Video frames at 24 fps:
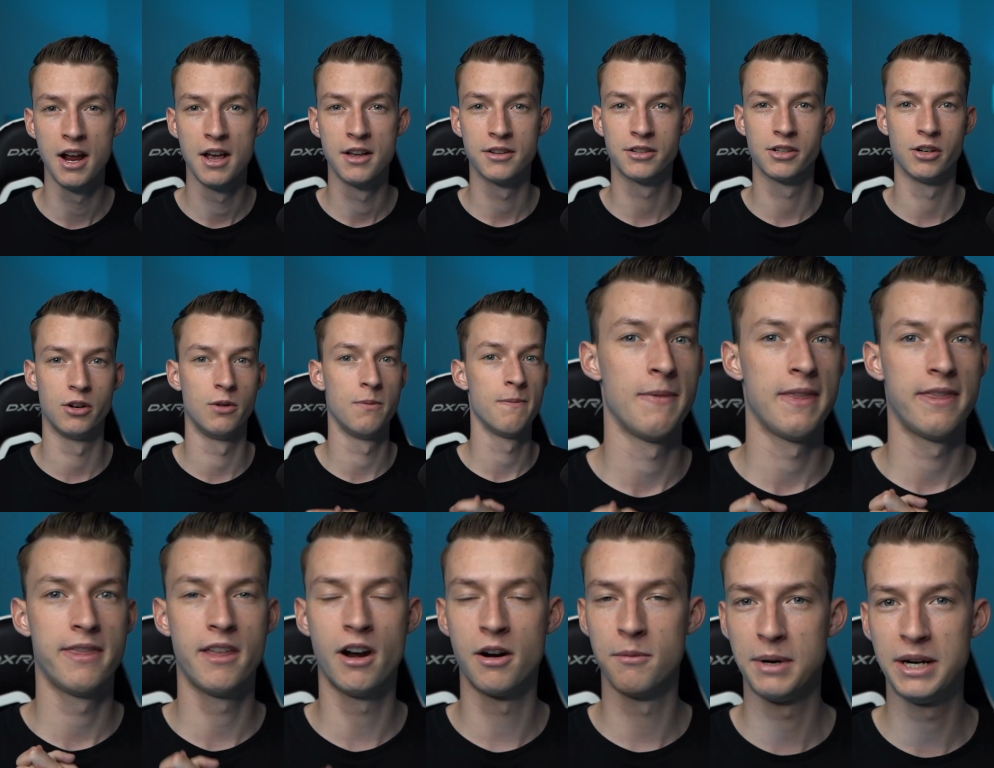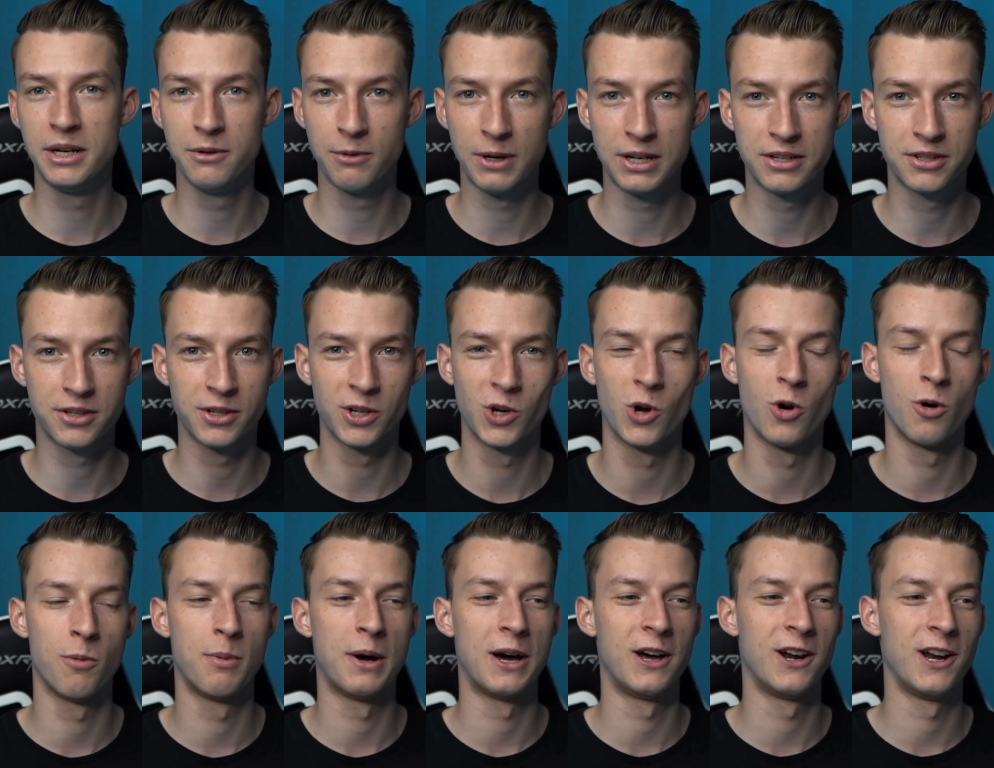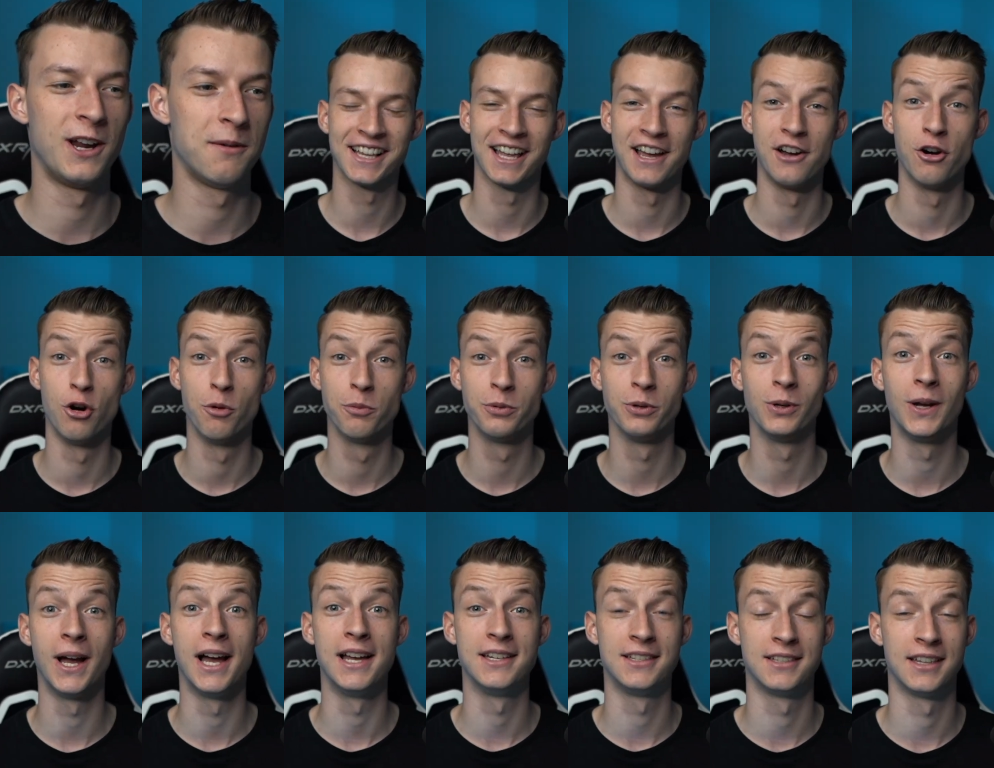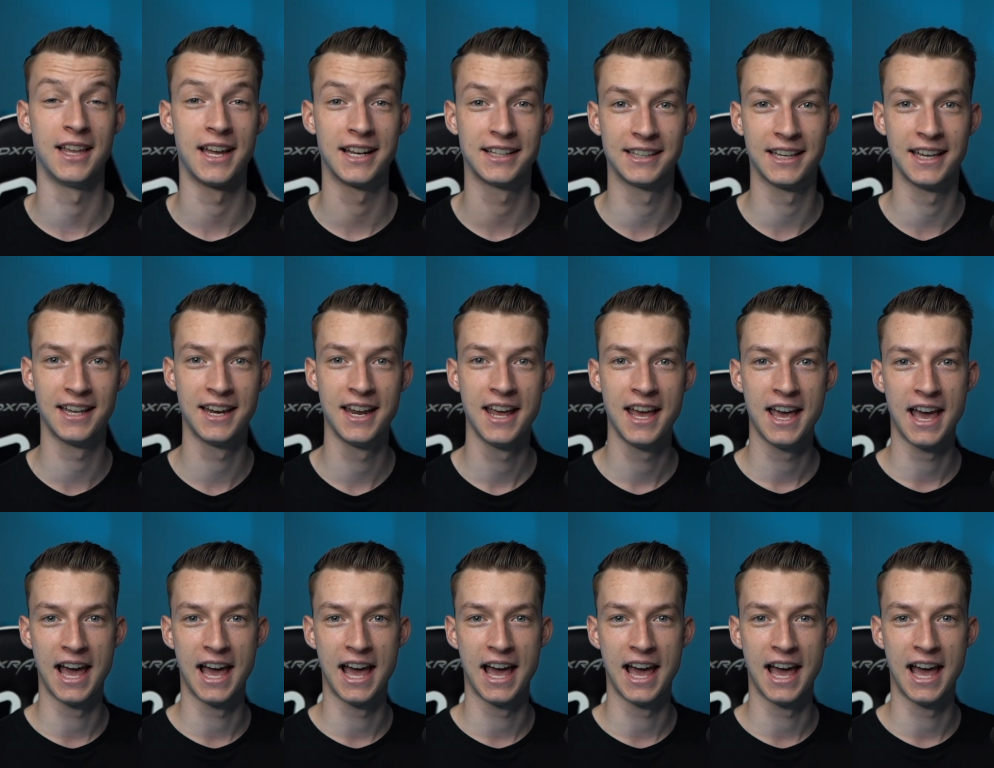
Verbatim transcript: So there are many ways to go about it. I hope you guys liked it.